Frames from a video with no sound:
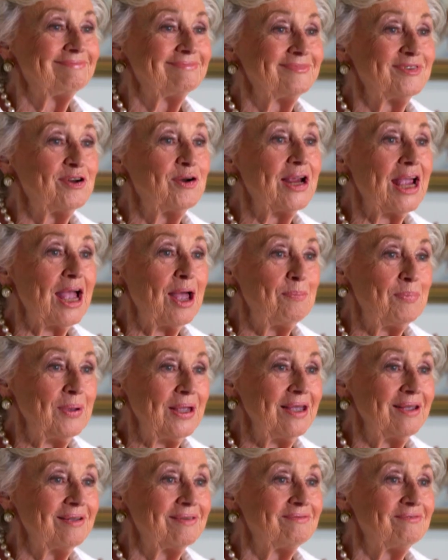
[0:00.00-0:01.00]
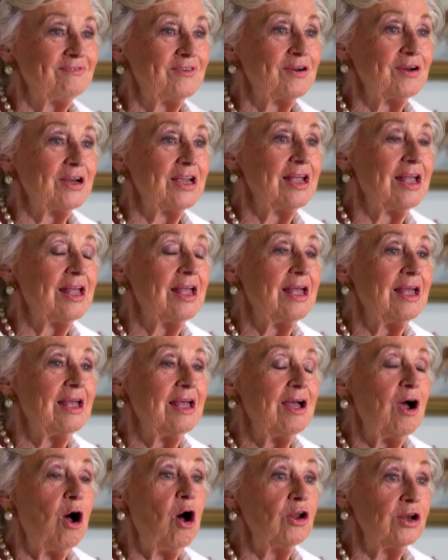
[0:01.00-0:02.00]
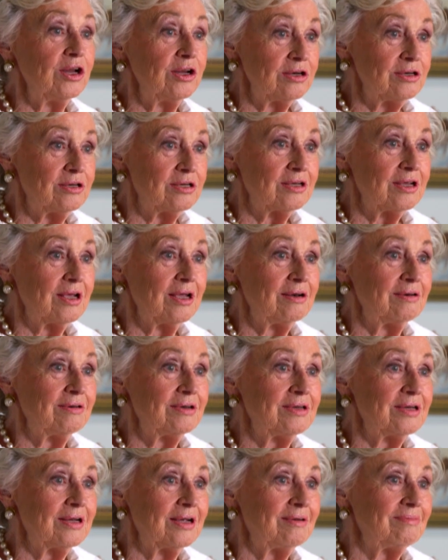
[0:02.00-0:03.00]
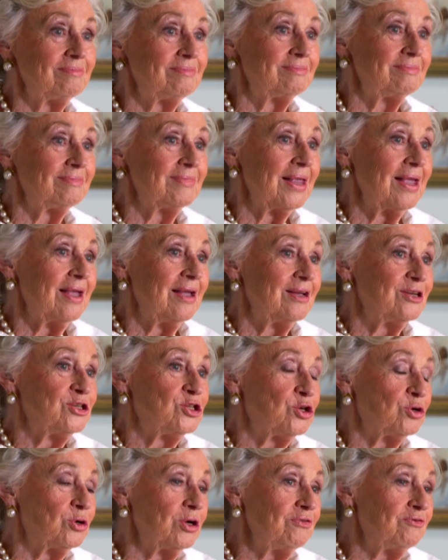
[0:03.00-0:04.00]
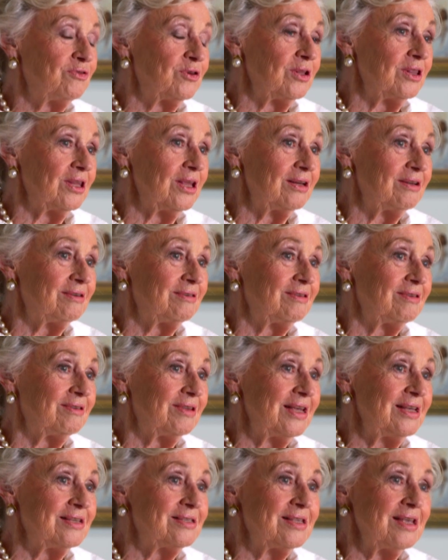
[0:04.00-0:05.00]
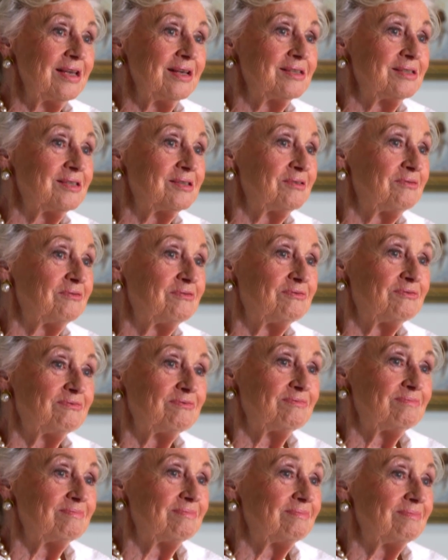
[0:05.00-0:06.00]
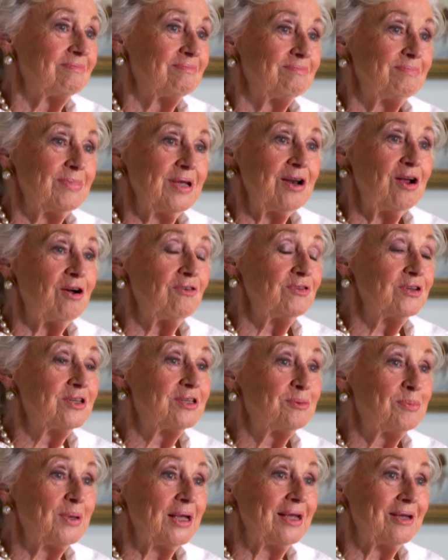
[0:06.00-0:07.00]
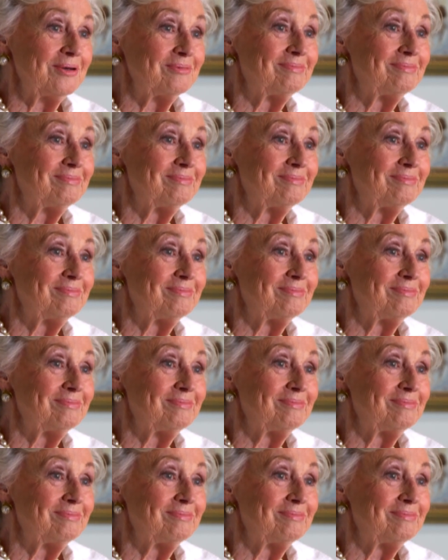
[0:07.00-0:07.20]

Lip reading: Very happy, very honoured and joyful that these things have been offered to me.